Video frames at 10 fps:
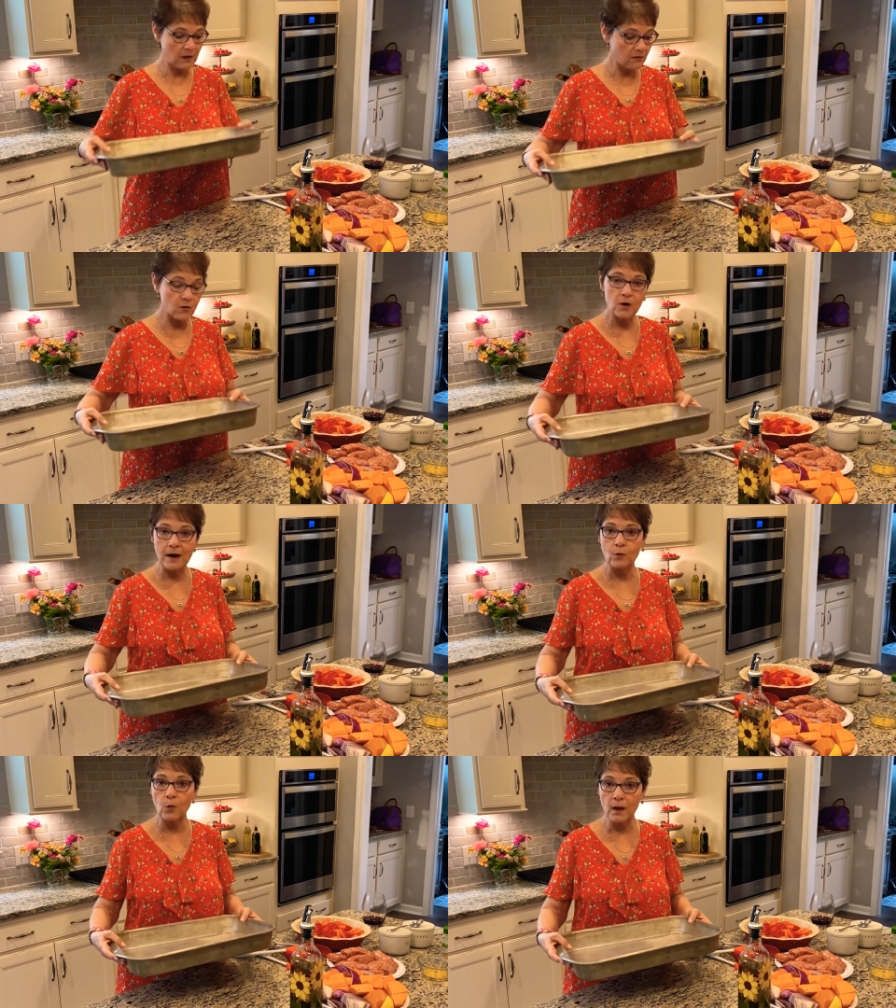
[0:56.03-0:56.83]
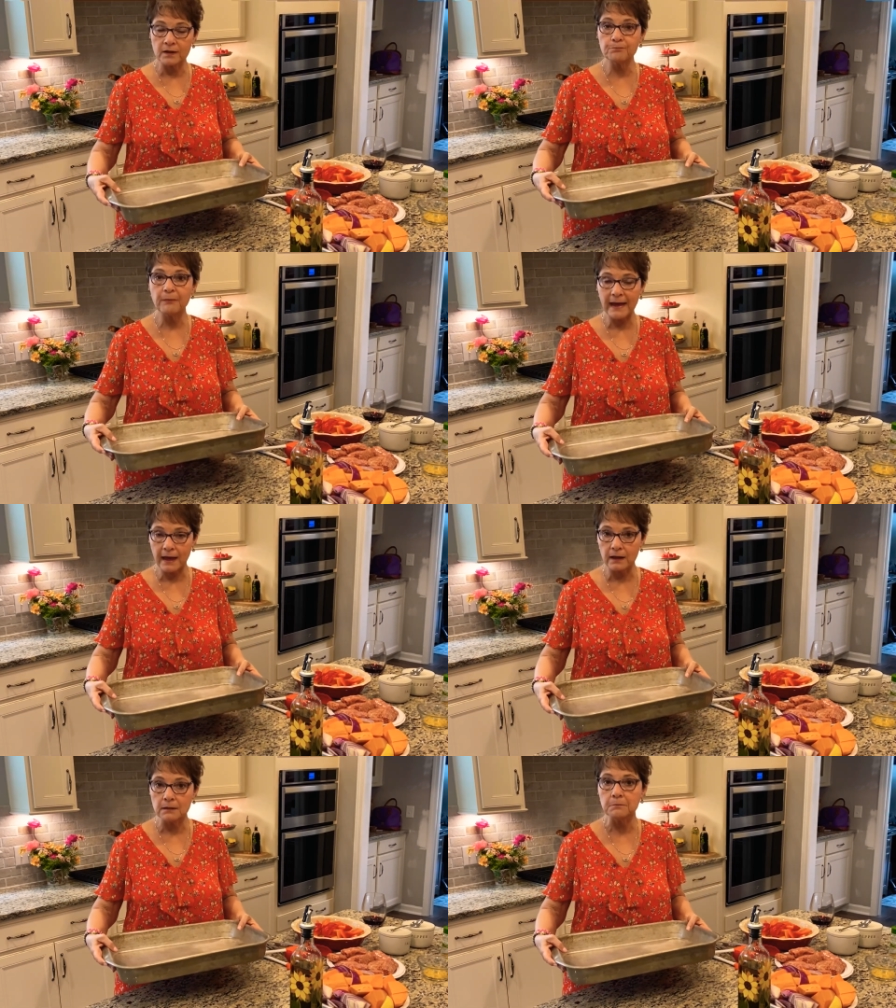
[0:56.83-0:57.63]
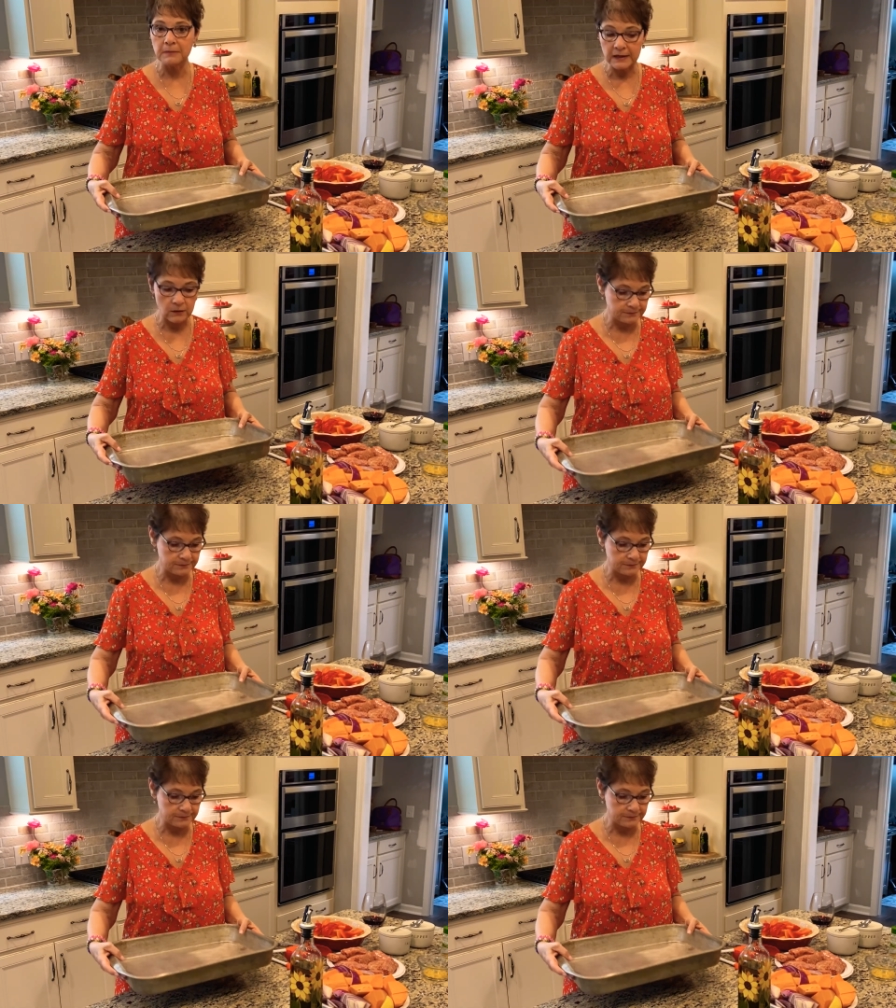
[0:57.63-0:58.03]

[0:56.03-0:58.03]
for our one pan meal.